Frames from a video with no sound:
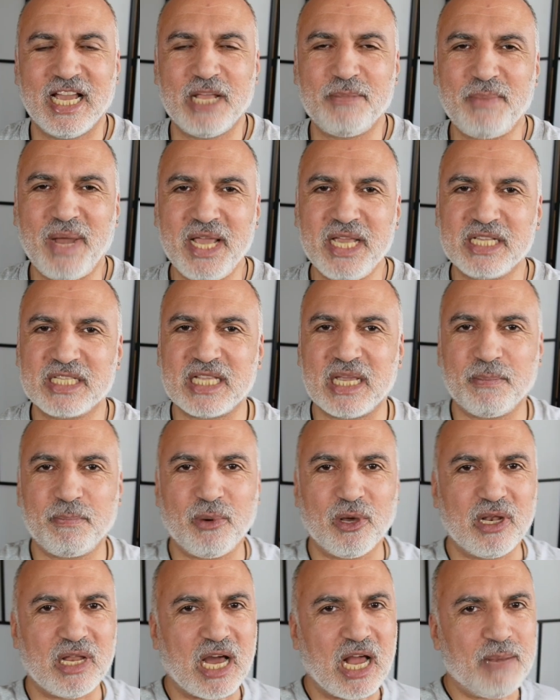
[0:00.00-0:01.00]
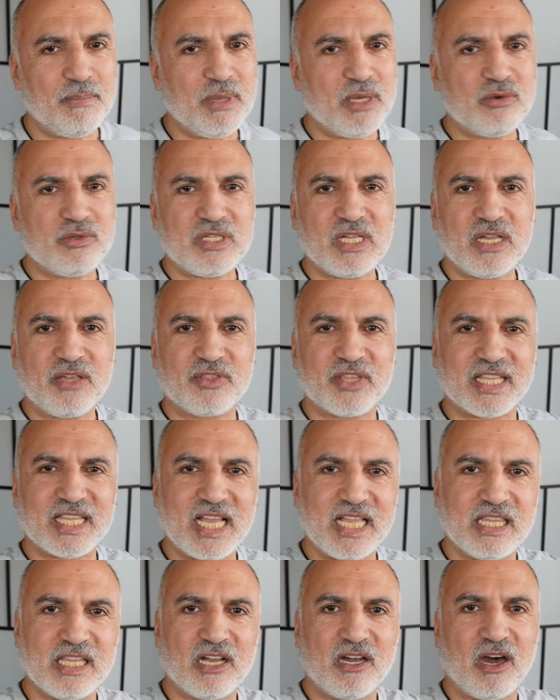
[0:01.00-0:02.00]
In my example, I'll be using the
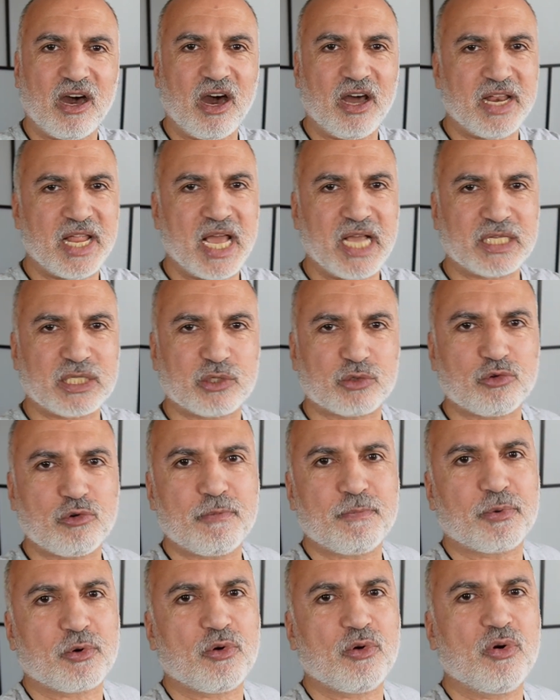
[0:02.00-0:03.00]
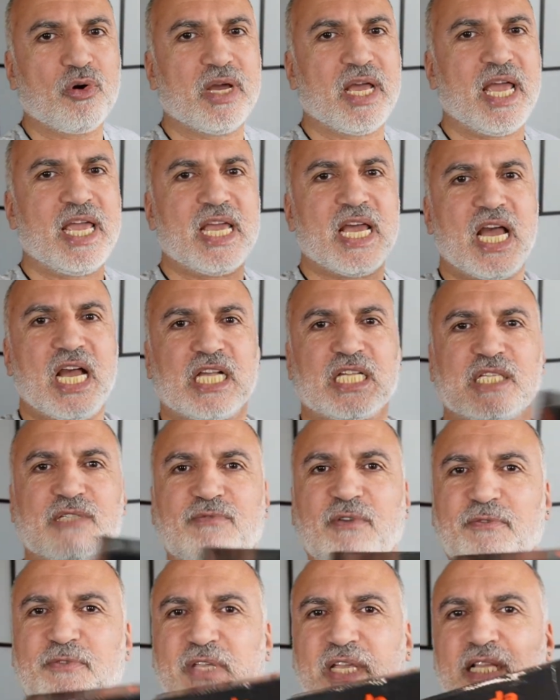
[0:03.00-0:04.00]
Tenda RX2 Pro
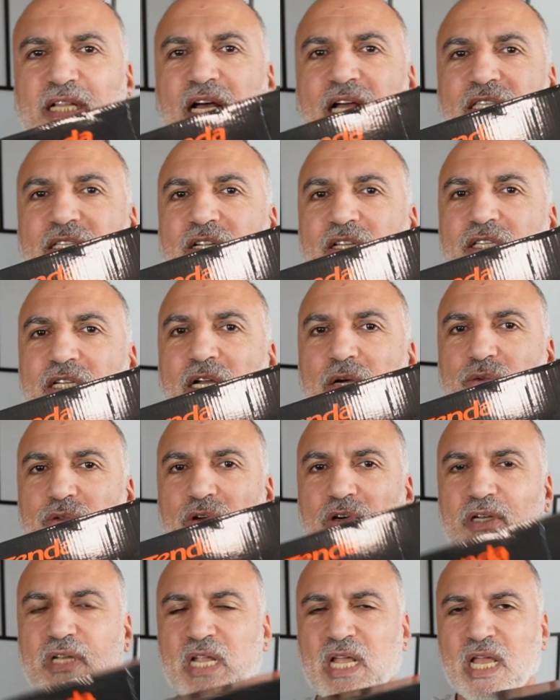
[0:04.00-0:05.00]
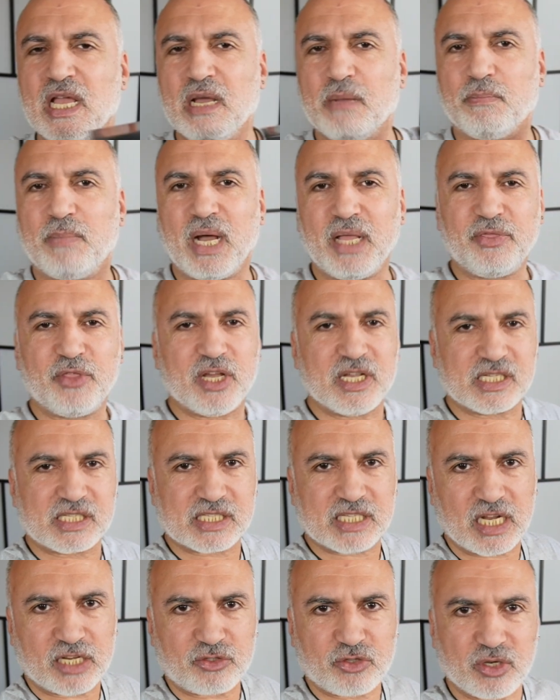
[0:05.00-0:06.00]
AX1500 router but the
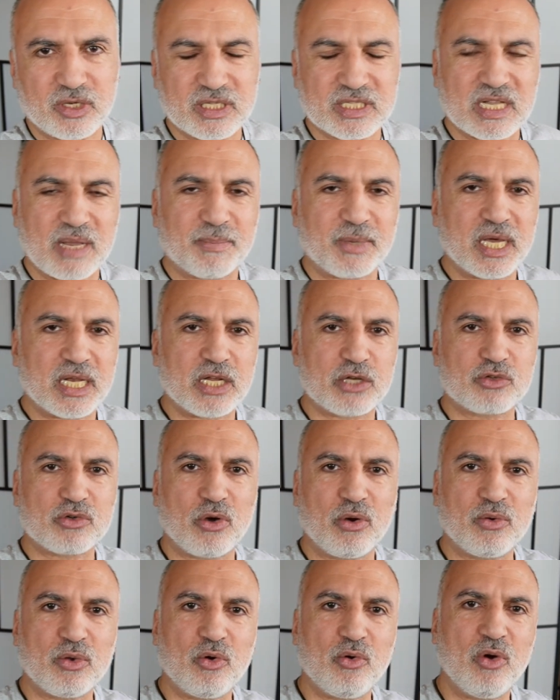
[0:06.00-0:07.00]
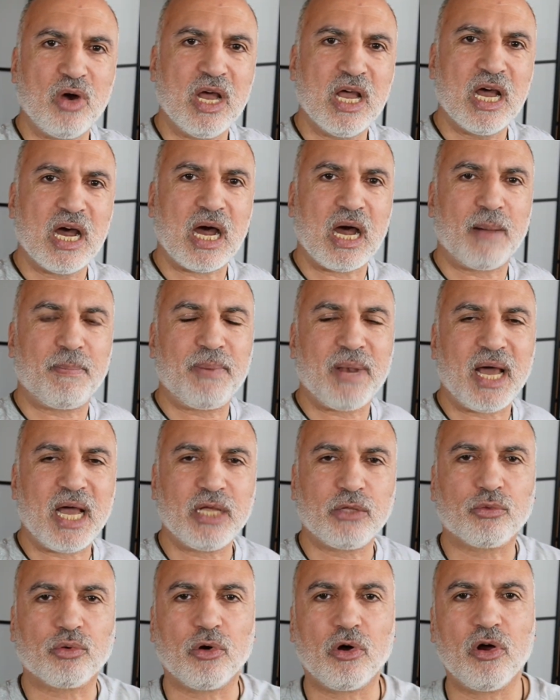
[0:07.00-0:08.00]
instructions I'm gonna show you
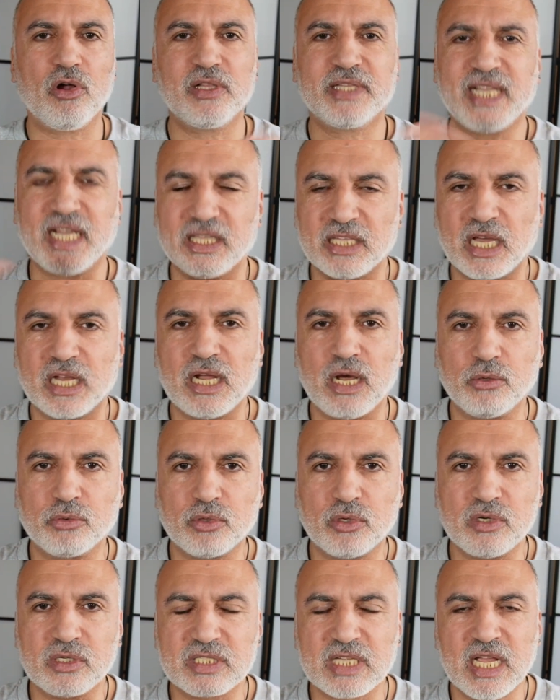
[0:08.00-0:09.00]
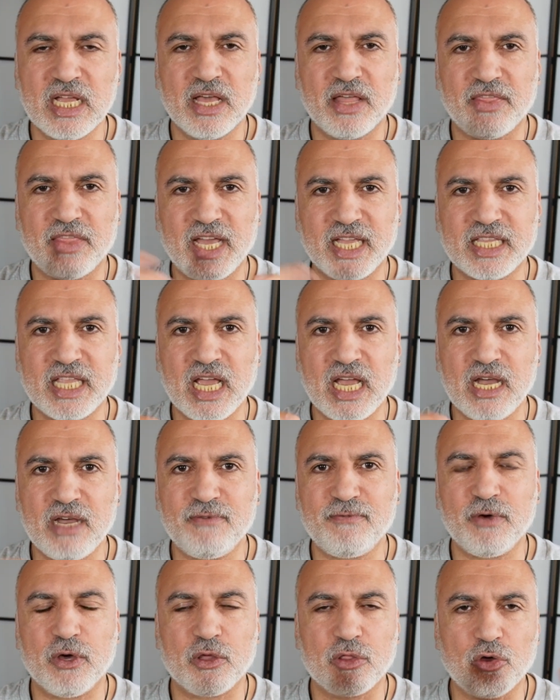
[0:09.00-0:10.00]
apply to all Tenda routers that
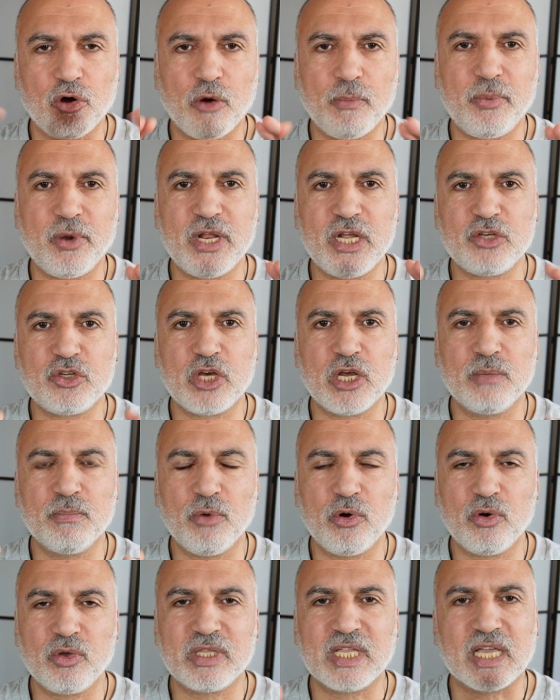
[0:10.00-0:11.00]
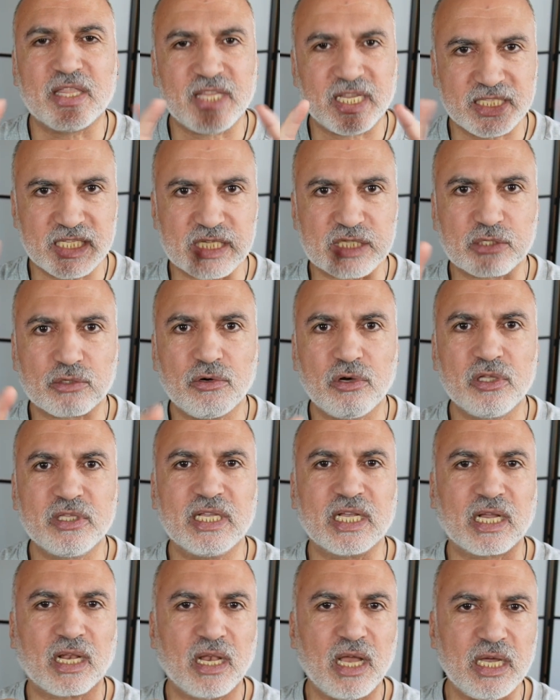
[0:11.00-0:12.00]
have the operation mode that is
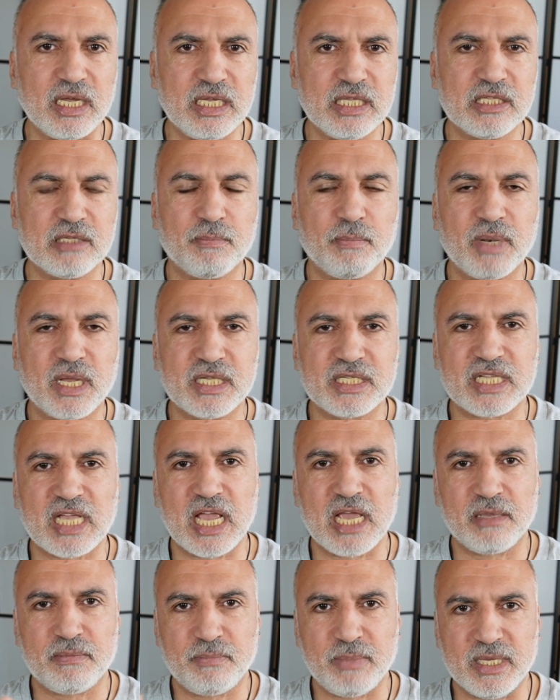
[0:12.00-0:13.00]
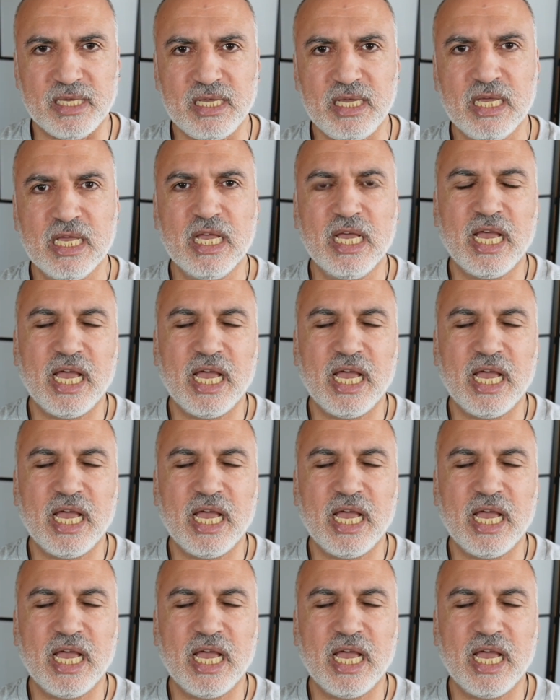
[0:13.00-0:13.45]
called client plus AP.